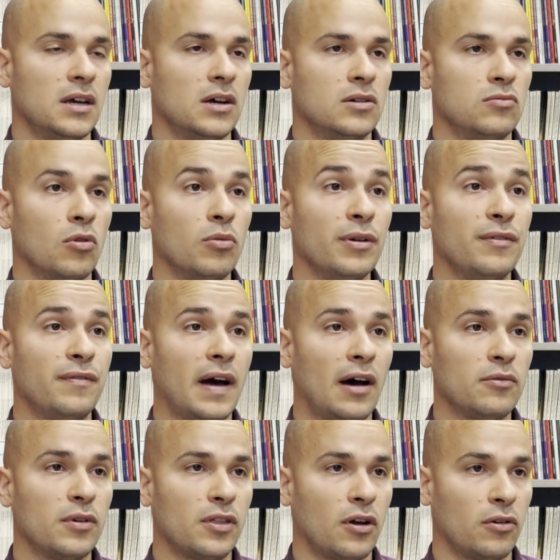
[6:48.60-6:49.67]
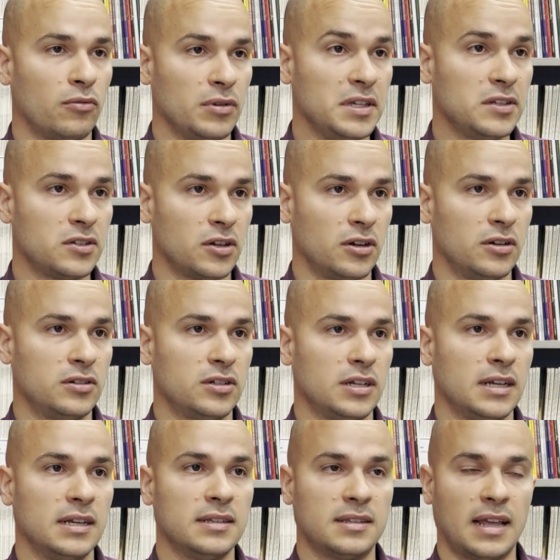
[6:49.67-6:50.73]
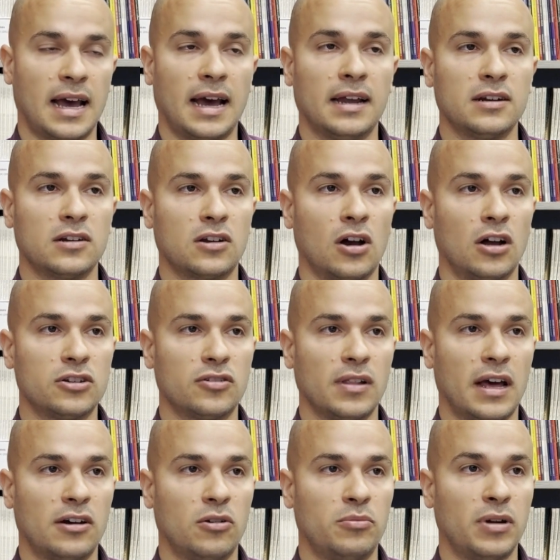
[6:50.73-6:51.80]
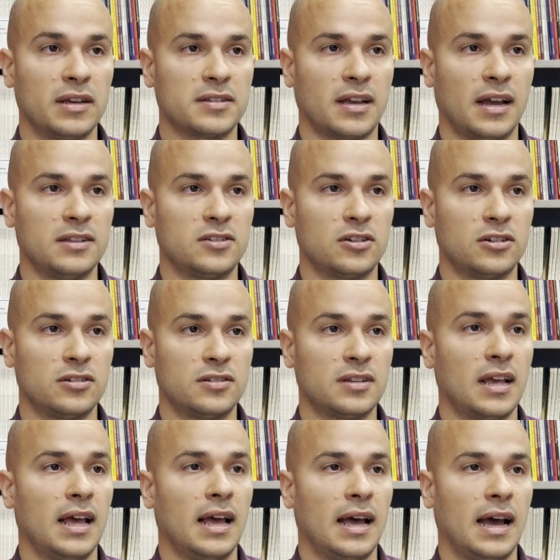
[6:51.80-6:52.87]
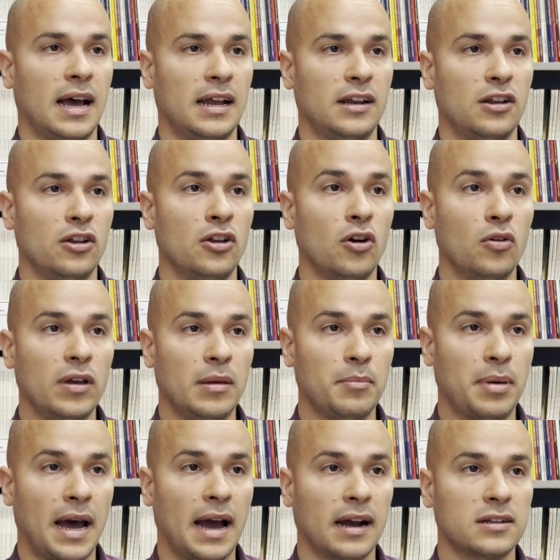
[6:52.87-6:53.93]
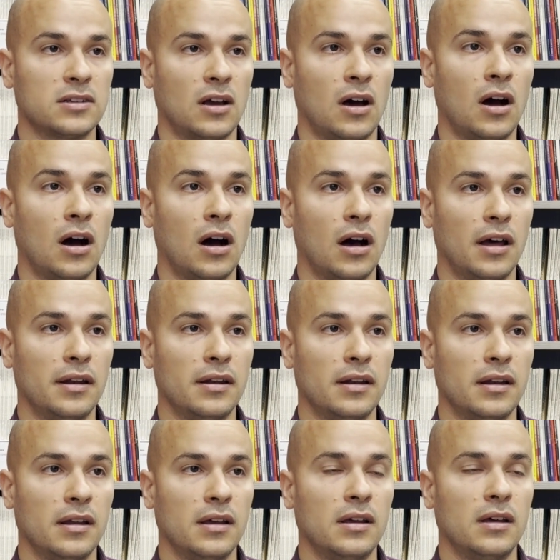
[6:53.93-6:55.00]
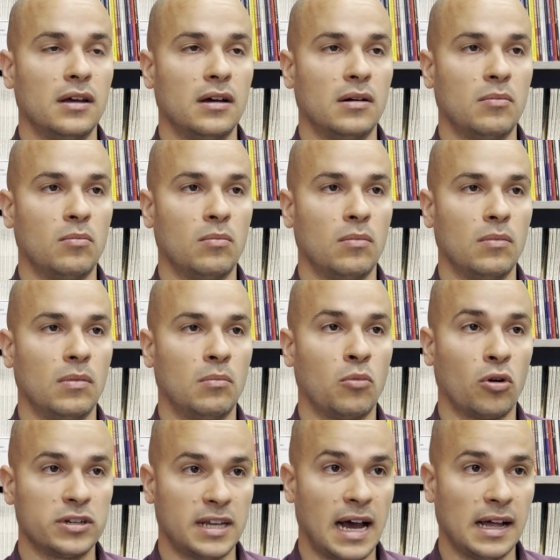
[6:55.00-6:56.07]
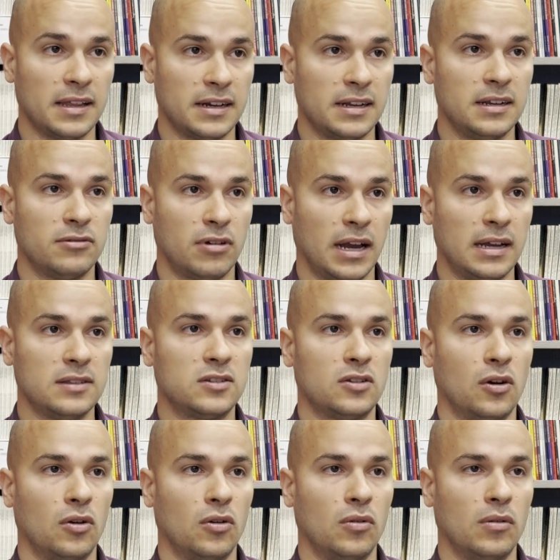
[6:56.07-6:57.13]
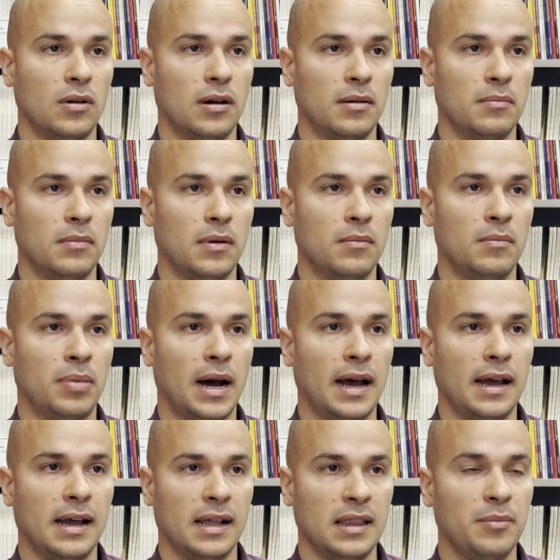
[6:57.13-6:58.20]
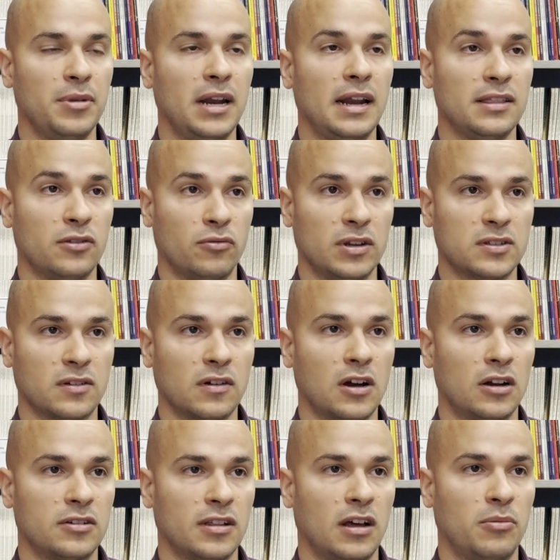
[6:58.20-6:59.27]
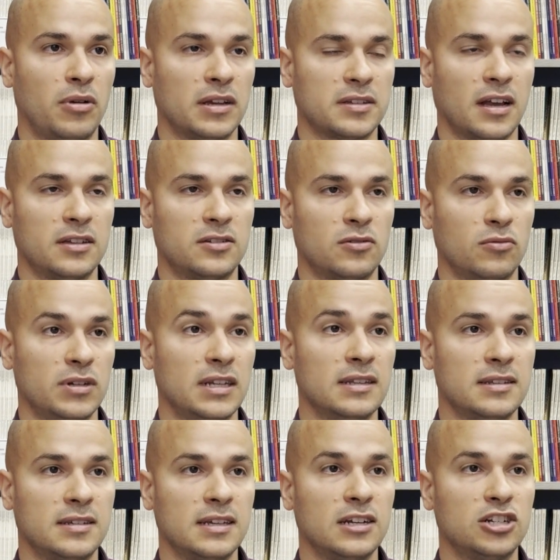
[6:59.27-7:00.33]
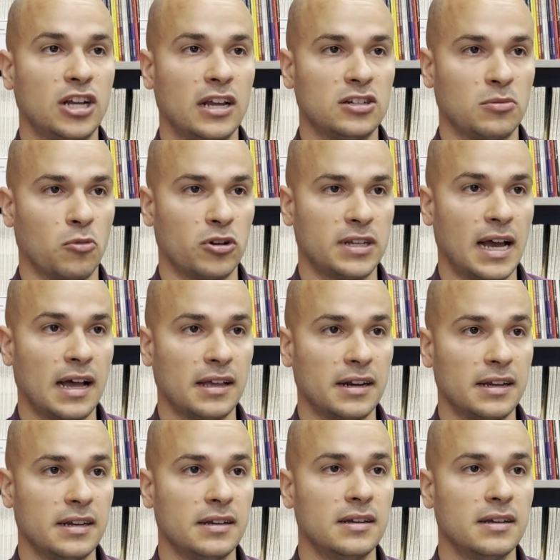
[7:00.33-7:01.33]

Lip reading: What we found with our research is that contralateral breast cancers had no impact on mortality, right? So by eliminating the risk of contralateral breast cancer, we didn't see a change in mortality.